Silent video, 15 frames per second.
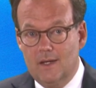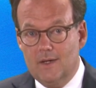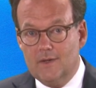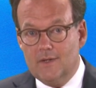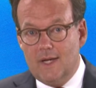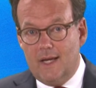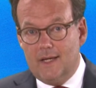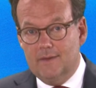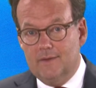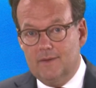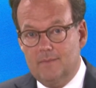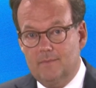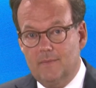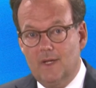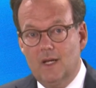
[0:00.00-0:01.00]

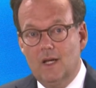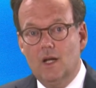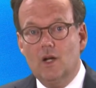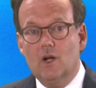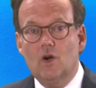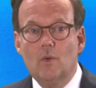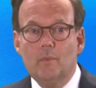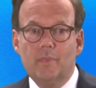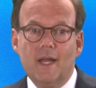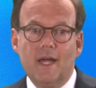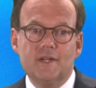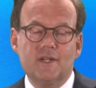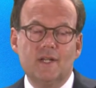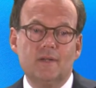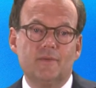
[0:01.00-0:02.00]
Second,
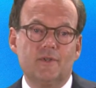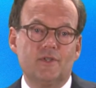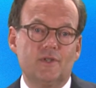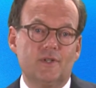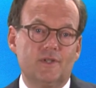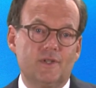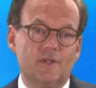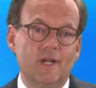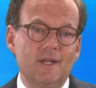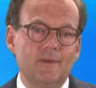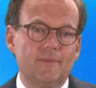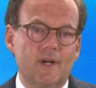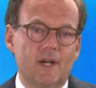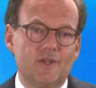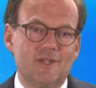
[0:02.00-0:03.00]
complex
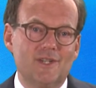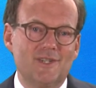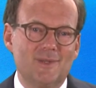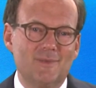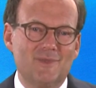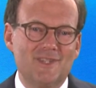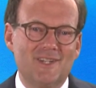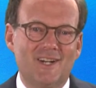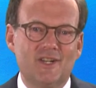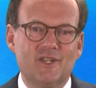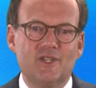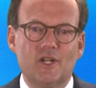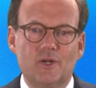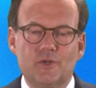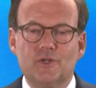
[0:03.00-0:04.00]
infra systems are
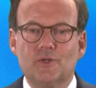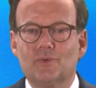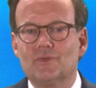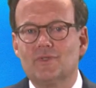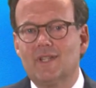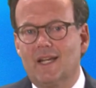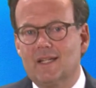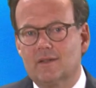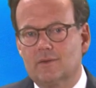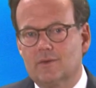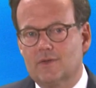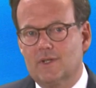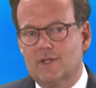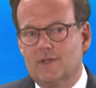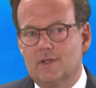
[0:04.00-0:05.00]
social
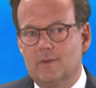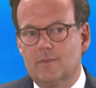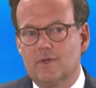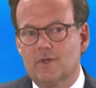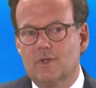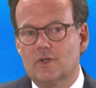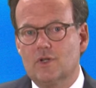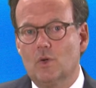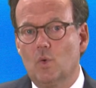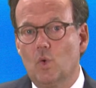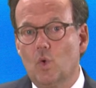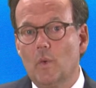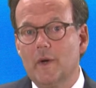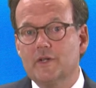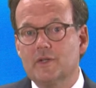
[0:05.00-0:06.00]
technical systems, so
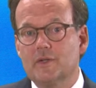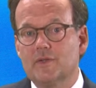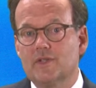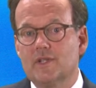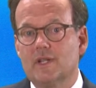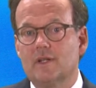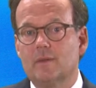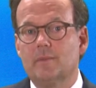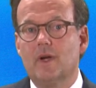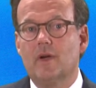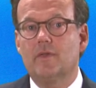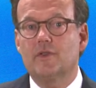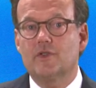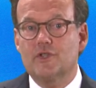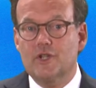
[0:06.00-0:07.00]
always consider
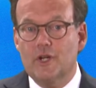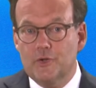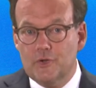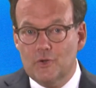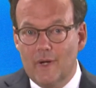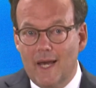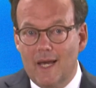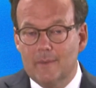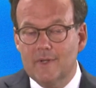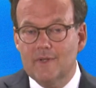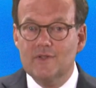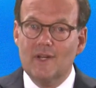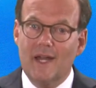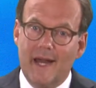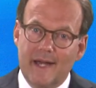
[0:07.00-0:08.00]
both the social
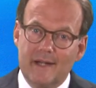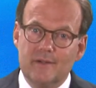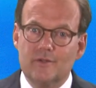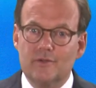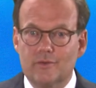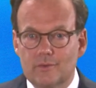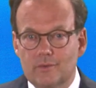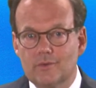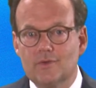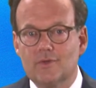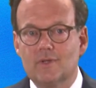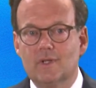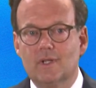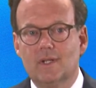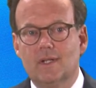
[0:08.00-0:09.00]
elements, actors,
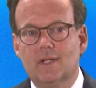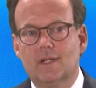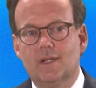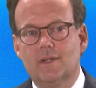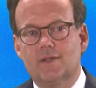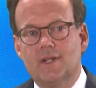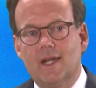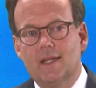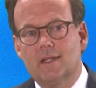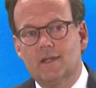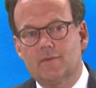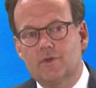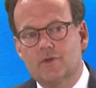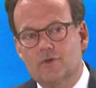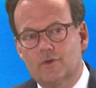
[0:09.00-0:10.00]
rules,
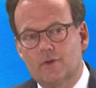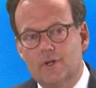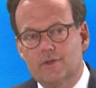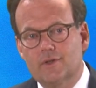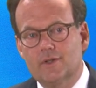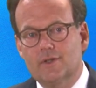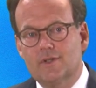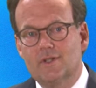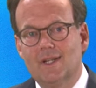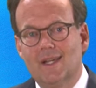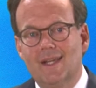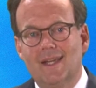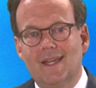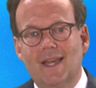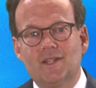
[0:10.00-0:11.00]
incentives, structures,
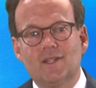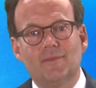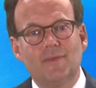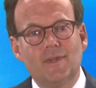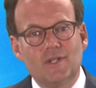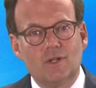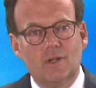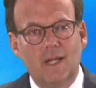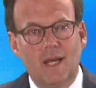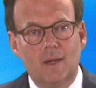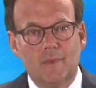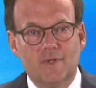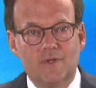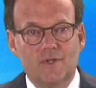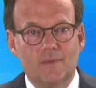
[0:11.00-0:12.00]
as the physical
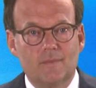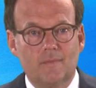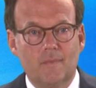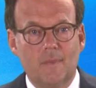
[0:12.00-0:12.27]
elements.